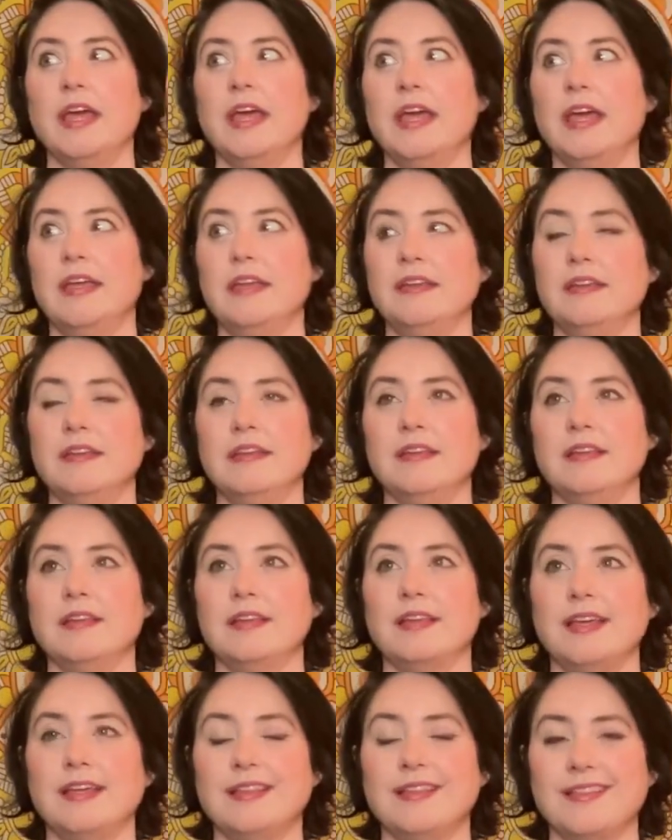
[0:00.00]
And
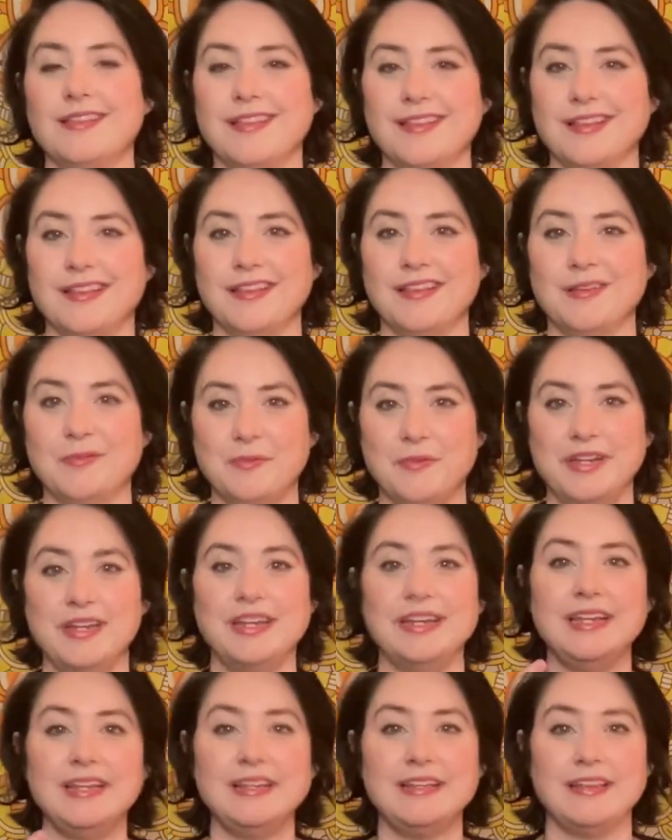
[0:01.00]
like, we
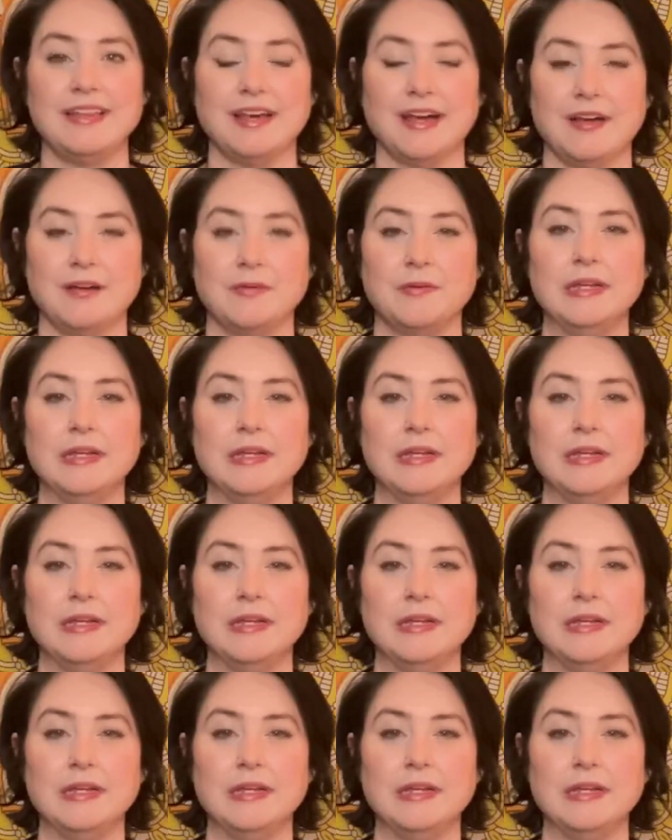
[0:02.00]
need that.